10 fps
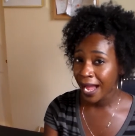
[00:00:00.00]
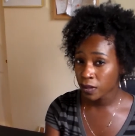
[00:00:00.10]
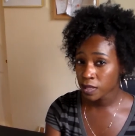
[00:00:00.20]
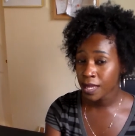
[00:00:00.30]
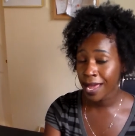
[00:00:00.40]

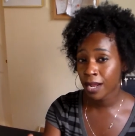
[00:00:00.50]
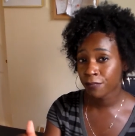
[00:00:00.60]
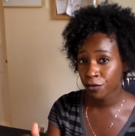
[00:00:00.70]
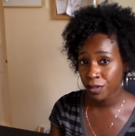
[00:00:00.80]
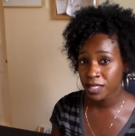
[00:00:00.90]
how to line
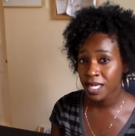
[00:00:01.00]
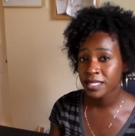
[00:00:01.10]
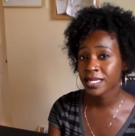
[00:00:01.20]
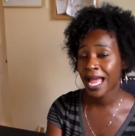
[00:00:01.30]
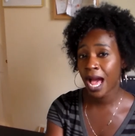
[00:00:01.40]
up for
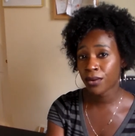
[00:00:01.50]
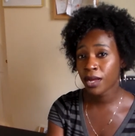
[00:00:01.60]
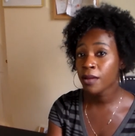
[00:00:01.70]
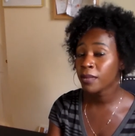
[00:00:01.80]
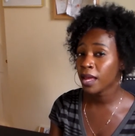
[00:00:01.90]
recess and how
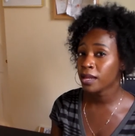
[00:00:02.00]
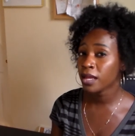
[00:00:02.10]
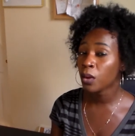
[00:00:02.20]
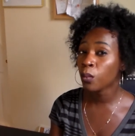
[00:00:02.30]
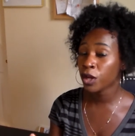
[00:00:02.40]
to come in
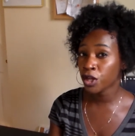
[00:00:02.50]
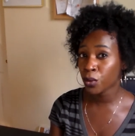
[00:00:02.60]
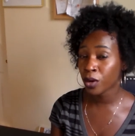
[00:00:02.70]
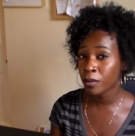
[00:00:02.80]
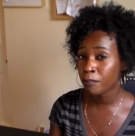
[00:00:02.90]
when
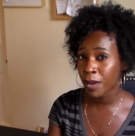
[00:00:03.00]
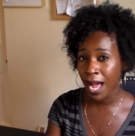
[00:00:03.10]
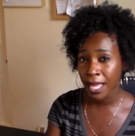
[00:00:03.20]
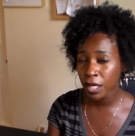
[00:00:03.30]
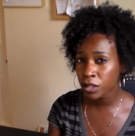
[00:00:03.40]
you're
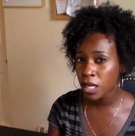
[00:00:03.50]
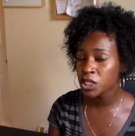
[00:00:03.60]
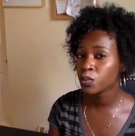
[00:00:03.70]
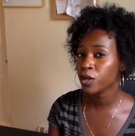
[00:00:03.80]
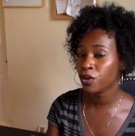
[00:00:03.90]
buying your
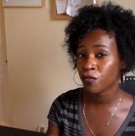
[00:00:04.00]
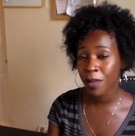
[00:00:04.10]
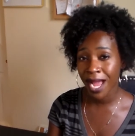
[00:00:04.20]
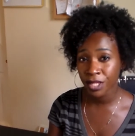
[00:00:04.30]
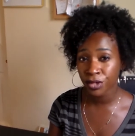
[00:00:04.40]
lunch, when you
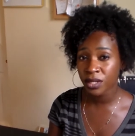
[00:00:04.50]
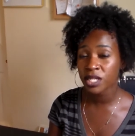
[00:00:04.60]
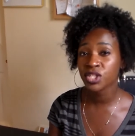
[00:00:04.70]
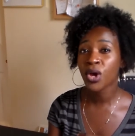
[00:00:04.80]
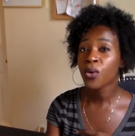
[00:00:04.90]
package your
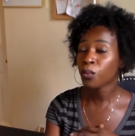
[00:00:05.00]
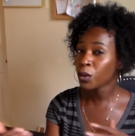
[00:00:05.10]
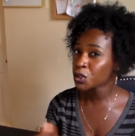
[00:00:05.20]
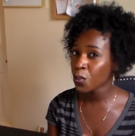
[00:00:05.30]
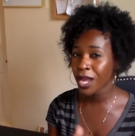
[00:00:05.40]
lunch,
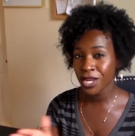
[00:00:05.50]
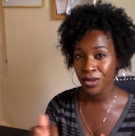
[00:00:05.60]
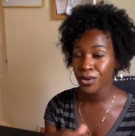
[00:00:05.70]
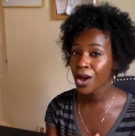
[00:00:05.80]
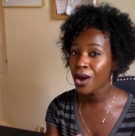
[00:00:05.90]
which way
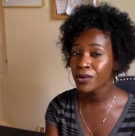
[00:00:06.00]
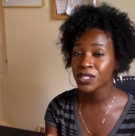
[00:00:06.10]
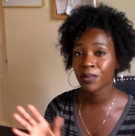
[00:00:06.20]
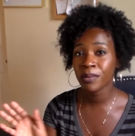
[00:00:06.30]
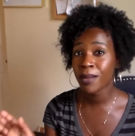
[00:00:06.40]
you
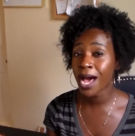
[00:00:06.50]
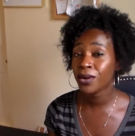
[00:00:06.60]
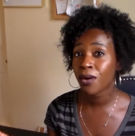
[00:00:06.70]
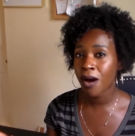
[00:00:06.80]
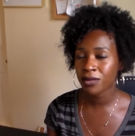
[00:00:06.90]
go, so we
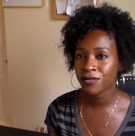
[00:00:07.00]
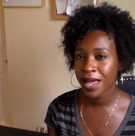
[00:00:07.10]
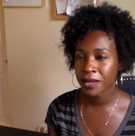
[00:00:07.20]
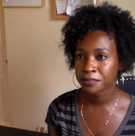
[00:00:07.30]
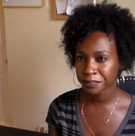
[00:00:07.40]
model all of
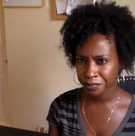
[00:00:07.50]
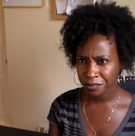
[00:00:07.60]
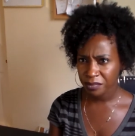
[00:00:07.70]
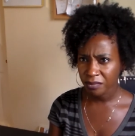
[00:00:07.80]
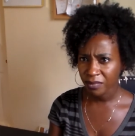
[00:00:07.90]
that
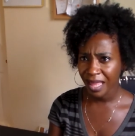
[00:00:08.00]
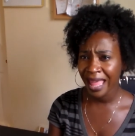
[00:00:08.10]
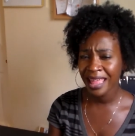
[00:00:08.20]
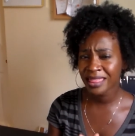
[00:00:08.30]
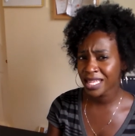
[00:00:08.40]

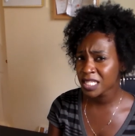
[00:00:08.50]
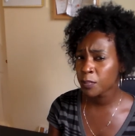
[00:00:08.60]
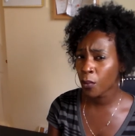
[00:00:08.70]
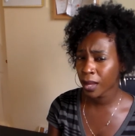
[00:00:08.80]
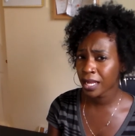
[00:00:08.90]
at
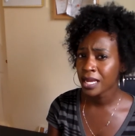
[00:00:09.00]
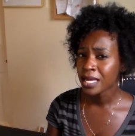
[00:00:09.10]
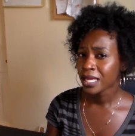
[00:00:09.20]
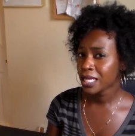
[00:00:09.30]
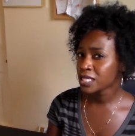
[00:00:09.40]
this point
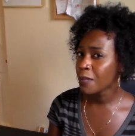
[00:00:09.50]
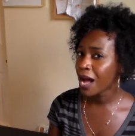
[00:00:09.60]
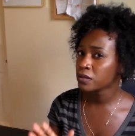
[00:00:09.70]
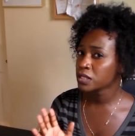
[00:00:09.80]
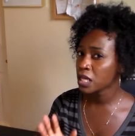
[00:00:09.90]
it's
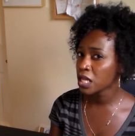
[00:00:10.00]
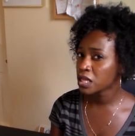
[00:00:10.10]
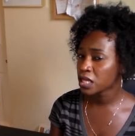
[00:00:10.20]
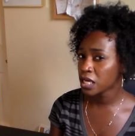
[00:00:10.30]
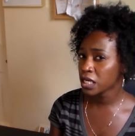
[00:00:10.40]
about
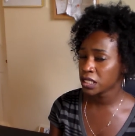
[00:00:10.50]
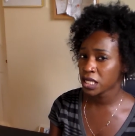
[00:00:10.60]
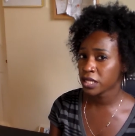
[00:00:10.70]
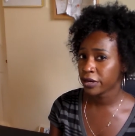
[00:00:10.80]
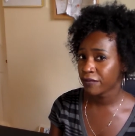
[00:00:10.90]
10:30,
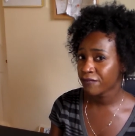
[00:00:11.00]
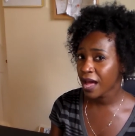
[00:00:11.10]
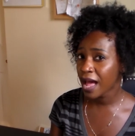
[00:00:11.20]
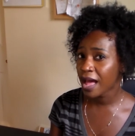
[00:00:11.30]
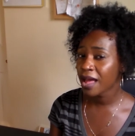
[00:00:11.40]

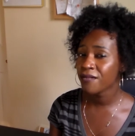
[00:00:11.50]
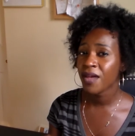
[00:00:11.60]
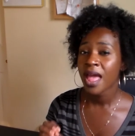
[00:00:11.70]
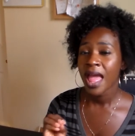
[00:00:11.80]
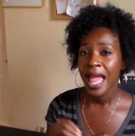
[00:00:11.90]
10:35,